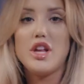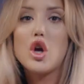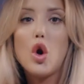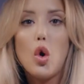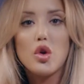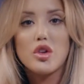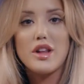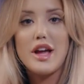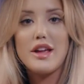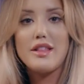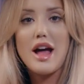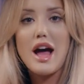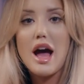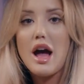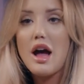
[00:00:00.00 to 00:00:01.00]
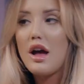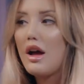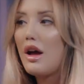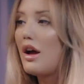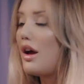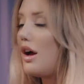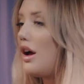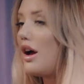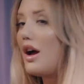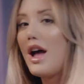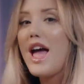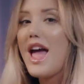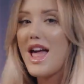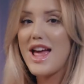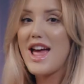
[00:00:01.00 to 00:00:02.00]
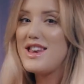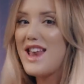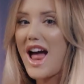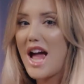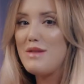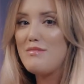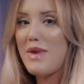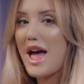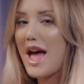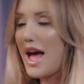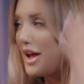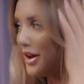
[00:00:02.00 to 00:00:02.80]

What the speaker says: goes like that. A nightmare.